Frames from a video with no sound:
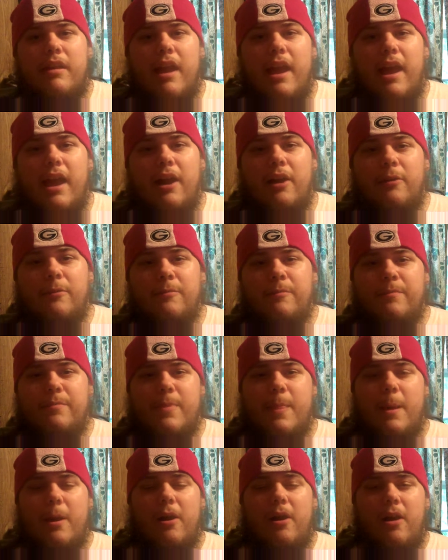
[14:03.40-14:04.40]
Now,
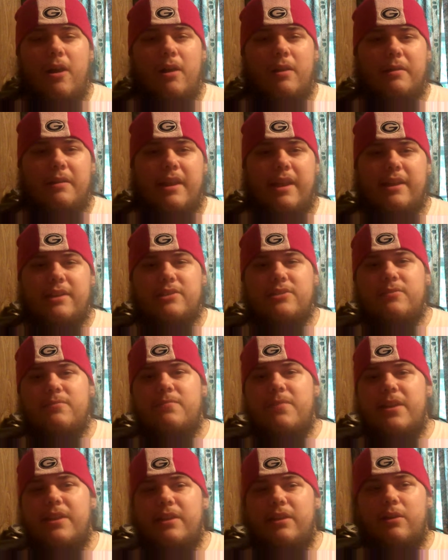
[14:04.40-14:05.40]
our next
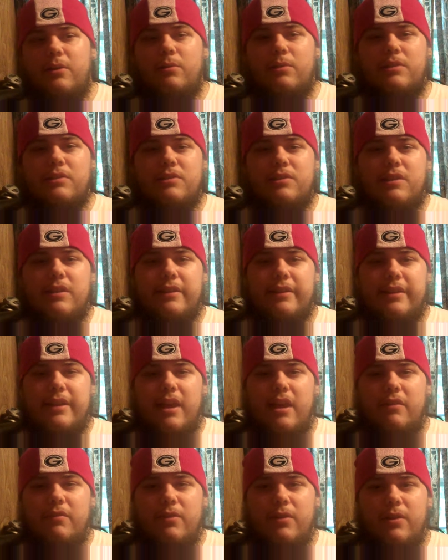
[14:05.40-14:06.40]
video is going to
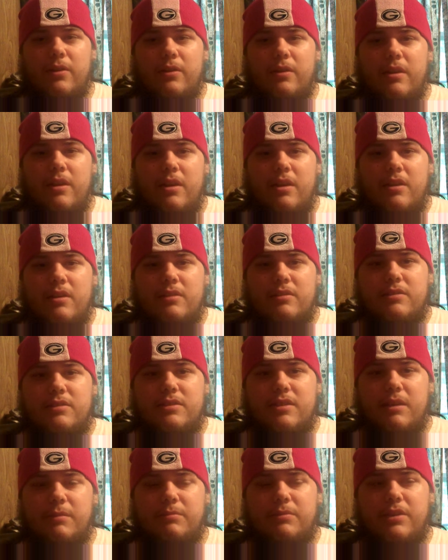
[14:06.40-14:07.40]
cover
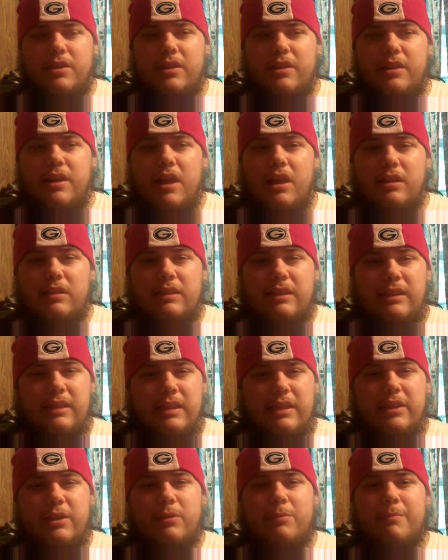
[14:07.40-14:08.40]
something a
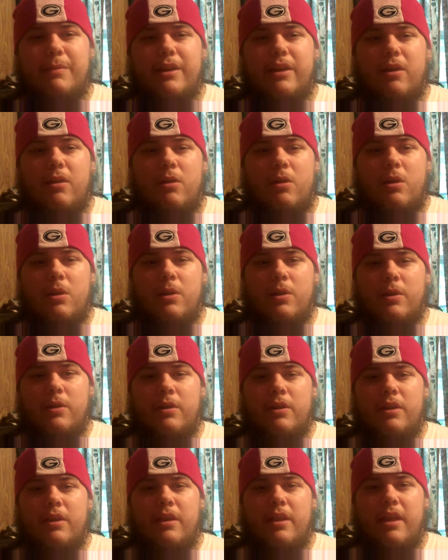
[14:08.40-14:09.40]
little bit
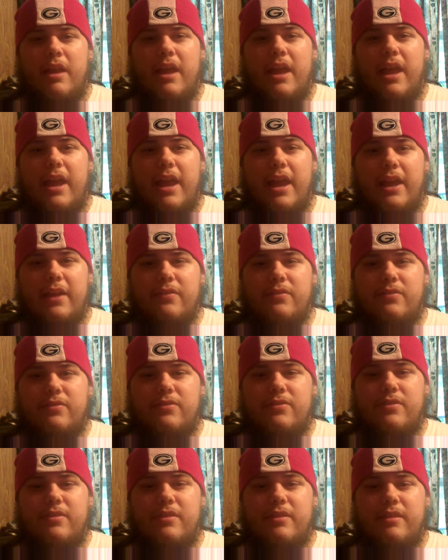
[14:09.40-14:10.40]
harder, and
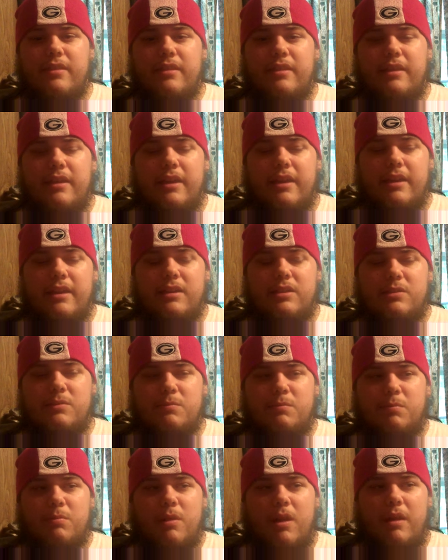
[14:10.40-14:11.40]
it
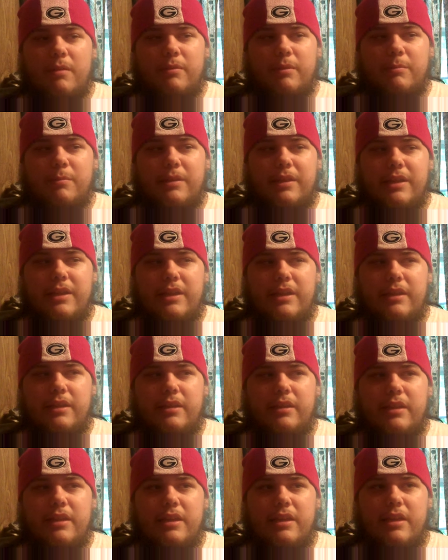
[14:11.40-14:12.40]
is
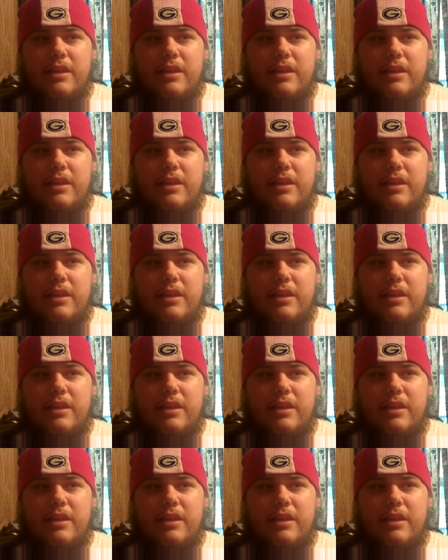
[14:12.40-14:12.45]
probably